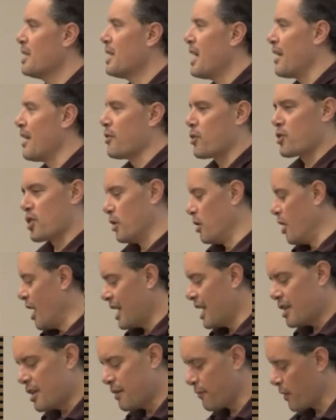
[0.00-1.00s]
And there's a
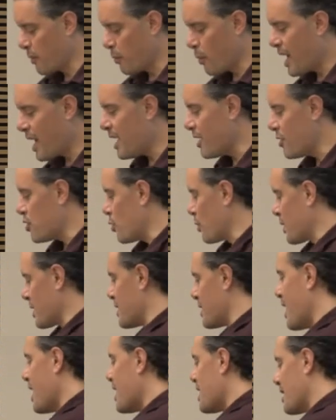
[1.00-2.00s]
lot of different ways you could
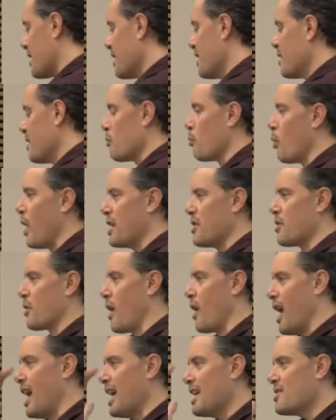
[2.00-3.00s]
take what
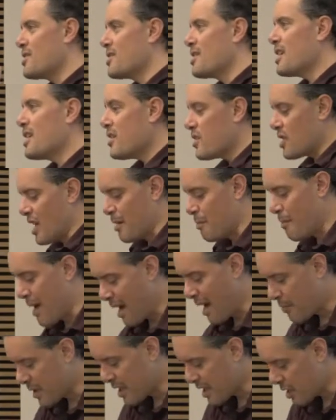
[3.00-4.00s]
your eye sees and
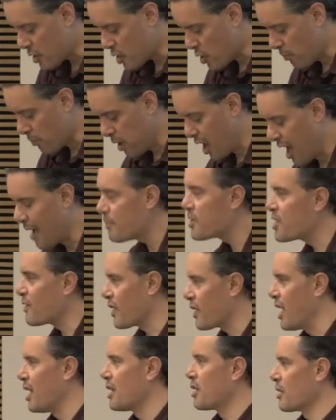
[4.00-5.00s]
map it into blobs of
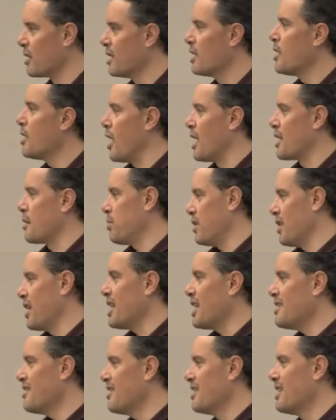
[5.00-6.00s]
color on a
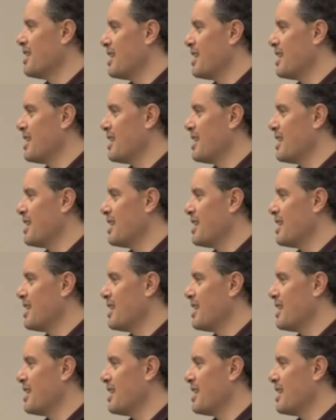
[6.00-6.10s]
plane.